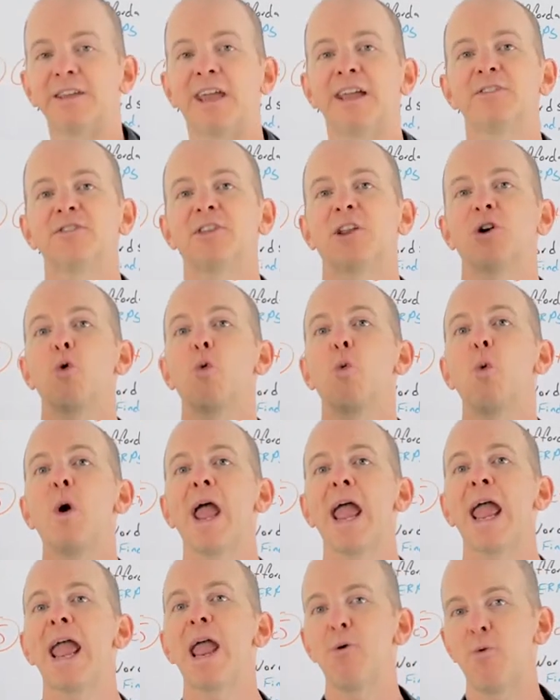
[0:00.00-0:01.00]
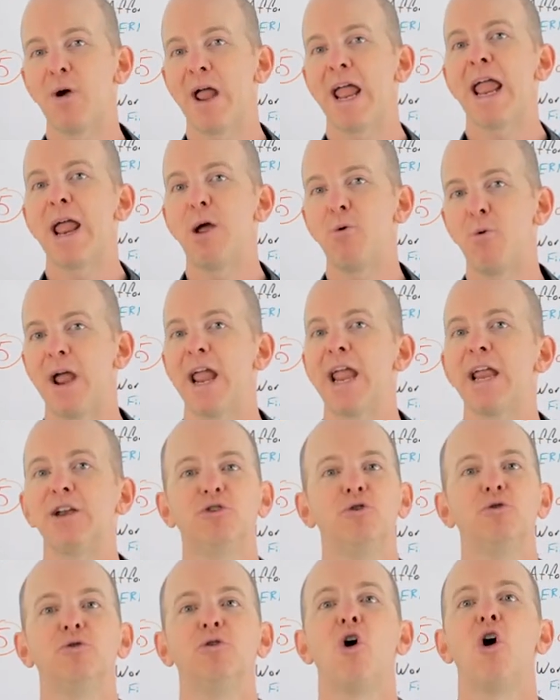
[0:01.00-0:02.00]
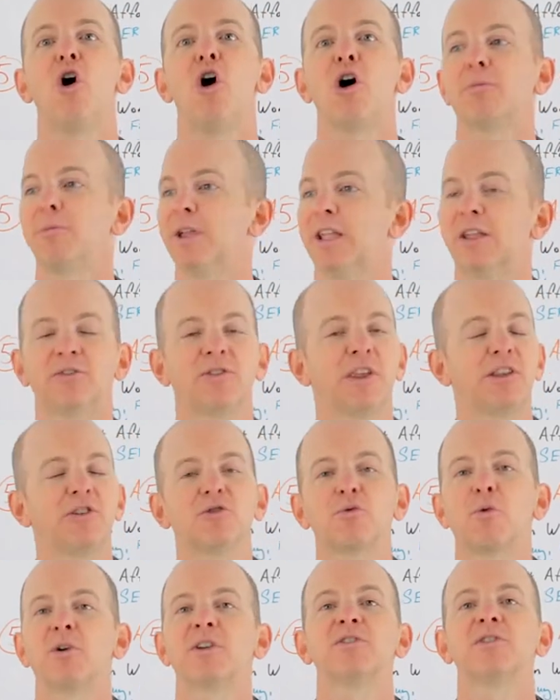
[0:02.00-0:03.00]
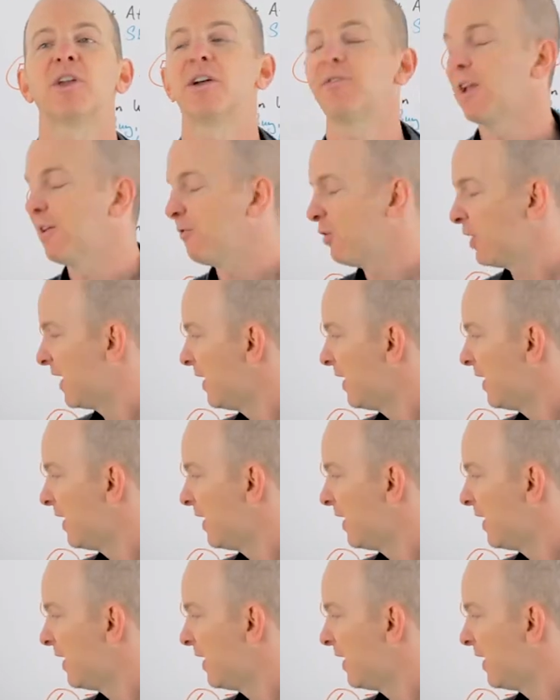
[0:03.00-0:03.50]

tags that are way, way, way too long because they just want to stuff every